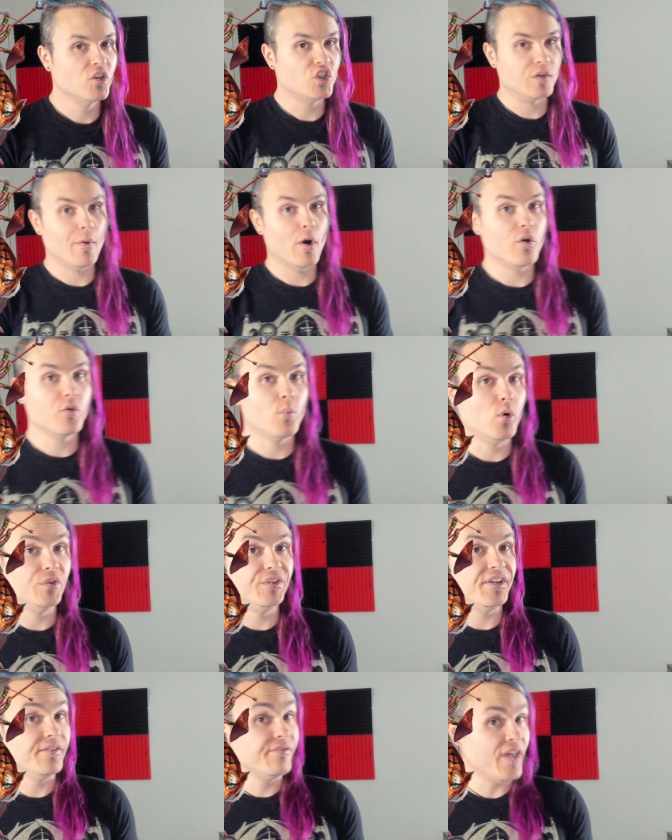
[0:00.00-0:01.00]
She both will
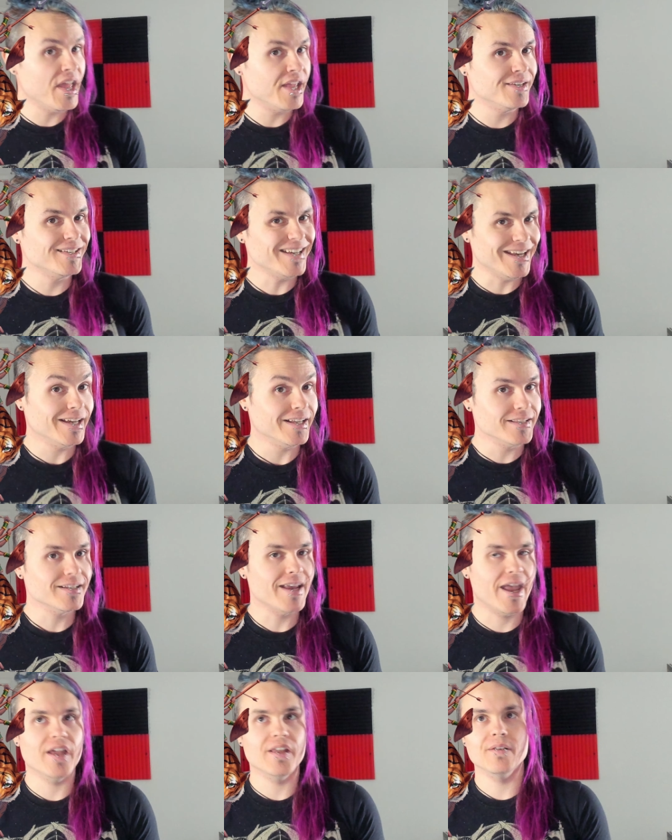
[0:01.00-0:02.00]
defend it
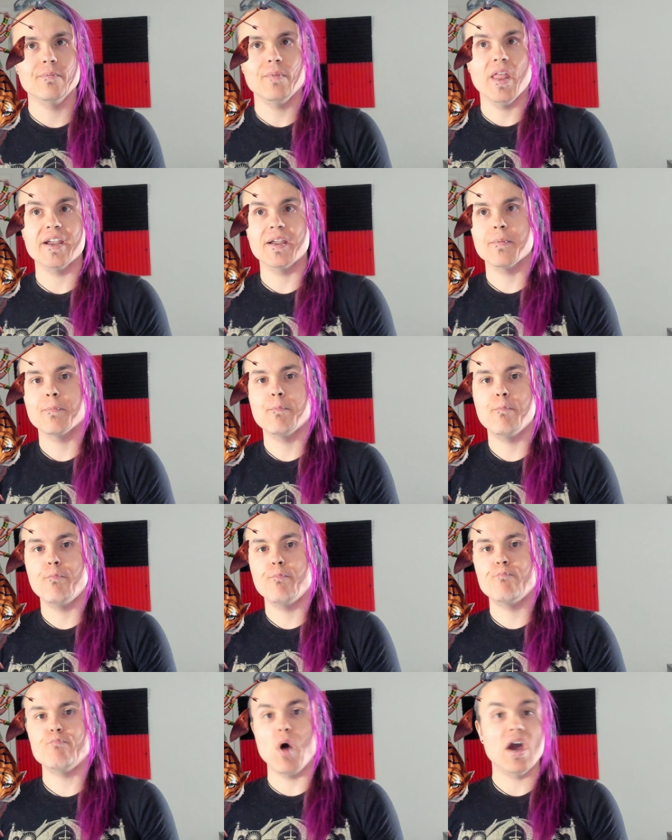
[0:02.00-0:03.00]
and like
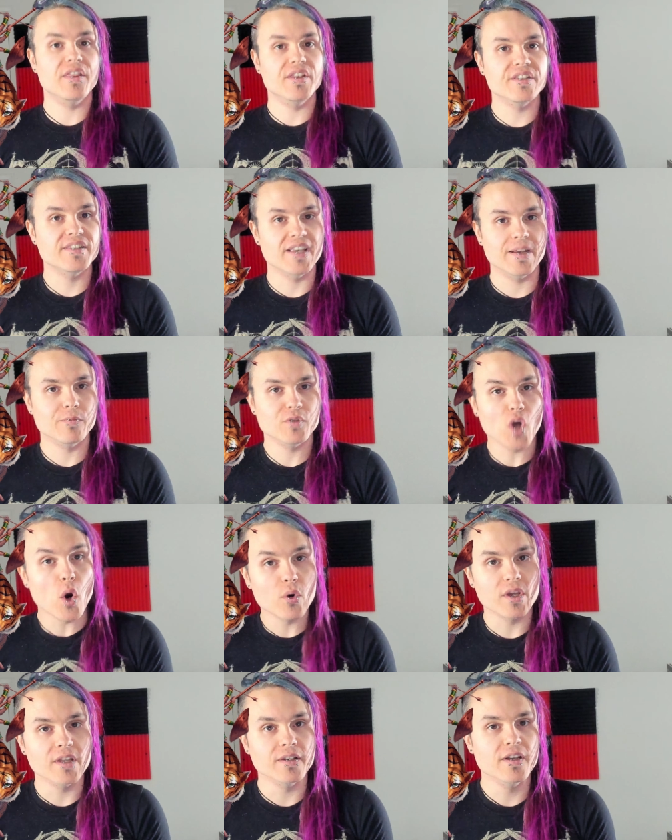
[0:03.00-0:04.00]
by the same
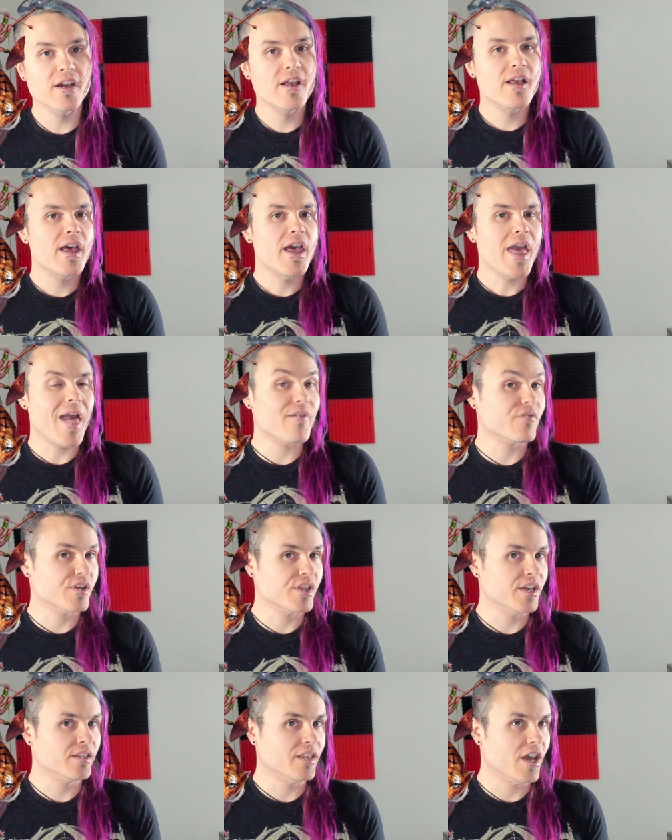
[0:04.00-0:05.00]
token,
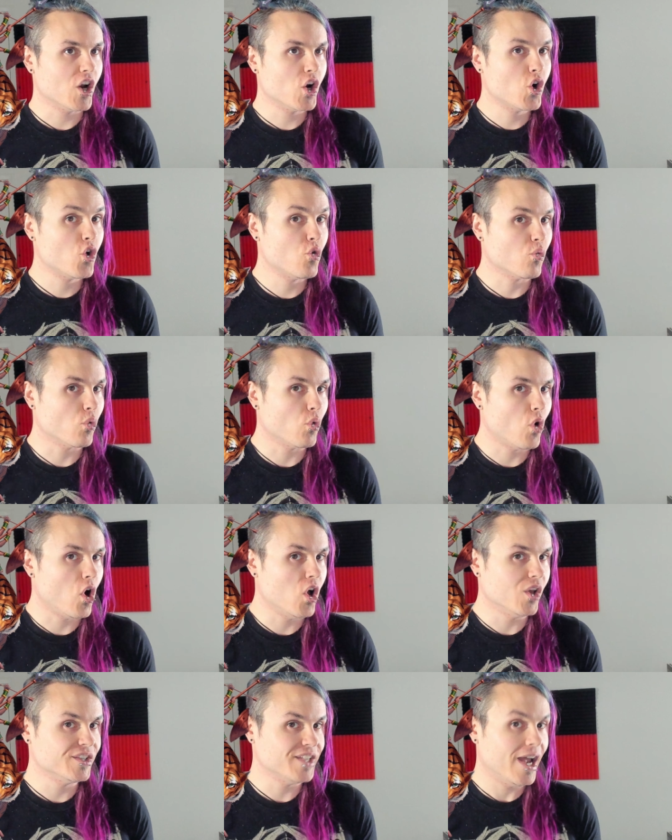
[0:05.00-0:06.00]
everything that
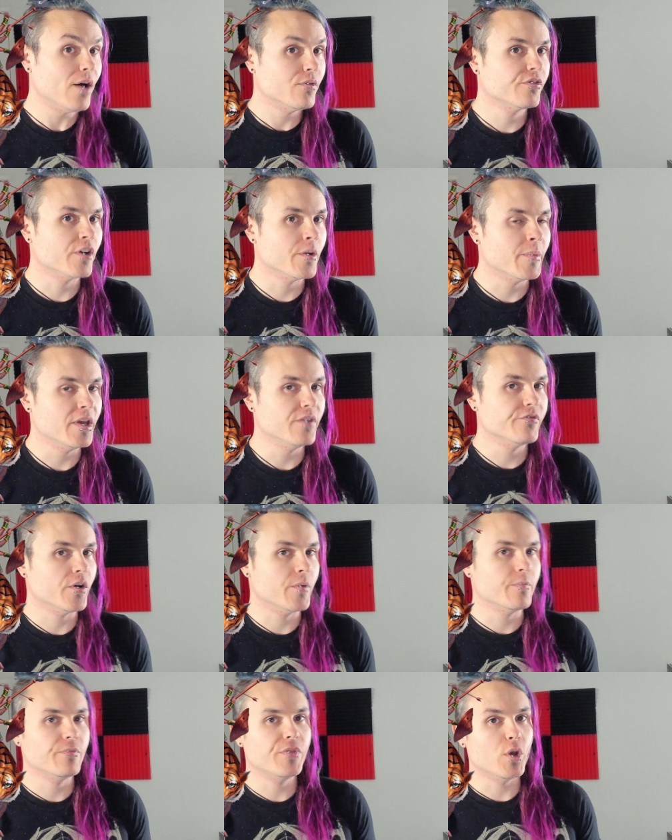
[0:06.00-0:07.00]
crawls out from it
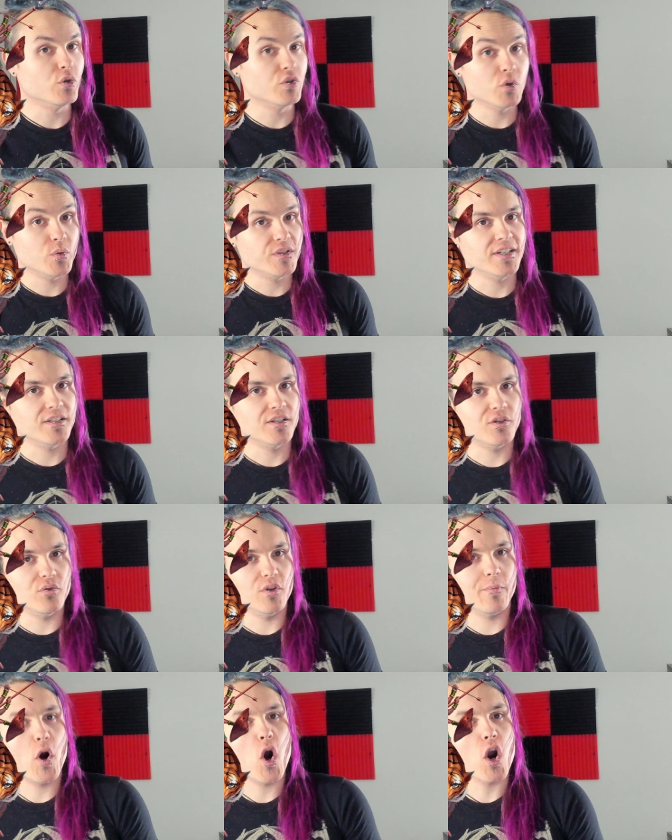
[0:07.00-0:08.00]
from those who would seek to do
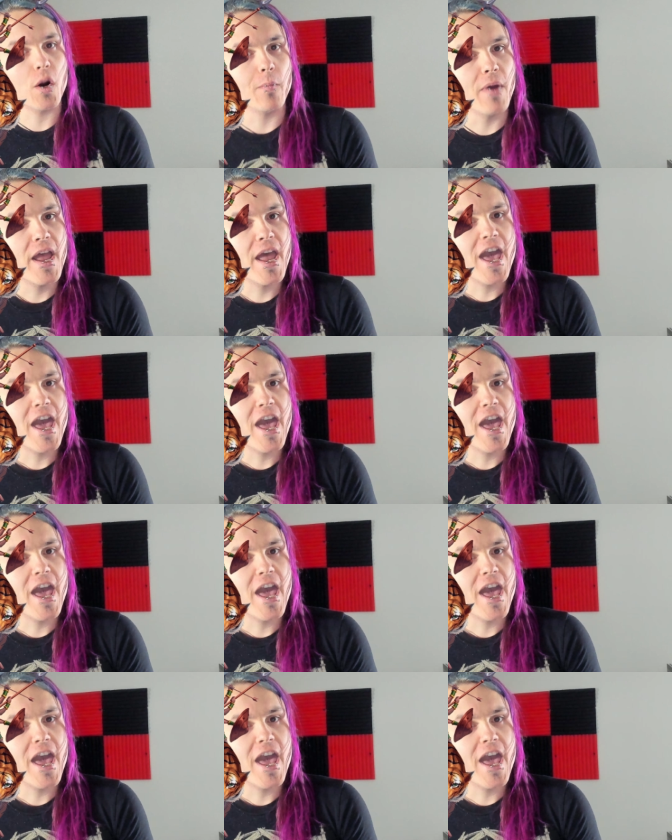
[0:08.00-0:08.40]
them harm,